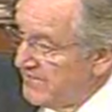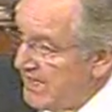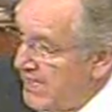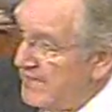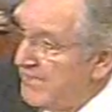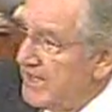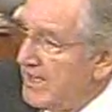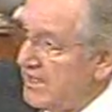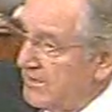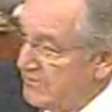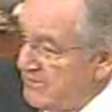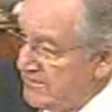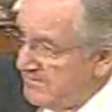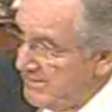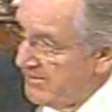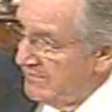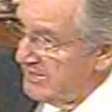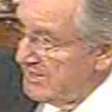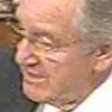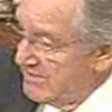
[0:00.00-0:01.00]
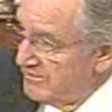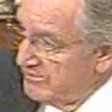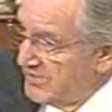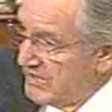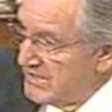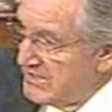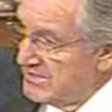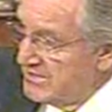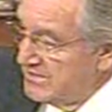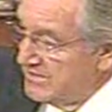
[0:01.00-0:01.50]
and they had a Republican
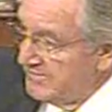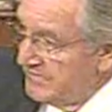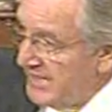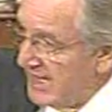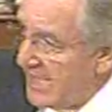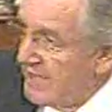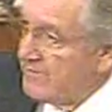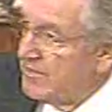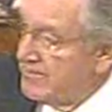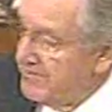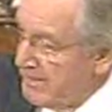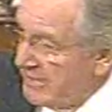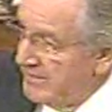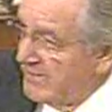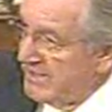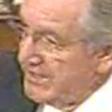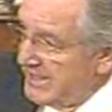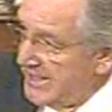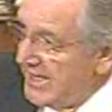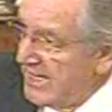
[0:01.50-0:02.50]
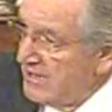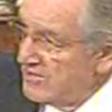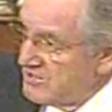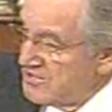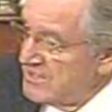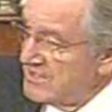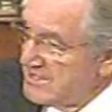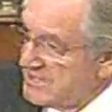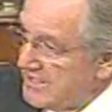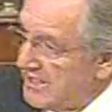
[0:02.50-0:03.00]
president and a Republican House
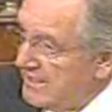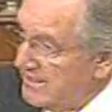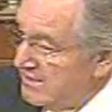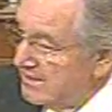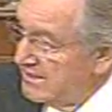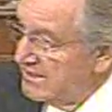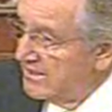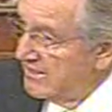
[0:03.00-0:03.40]
and the Senate?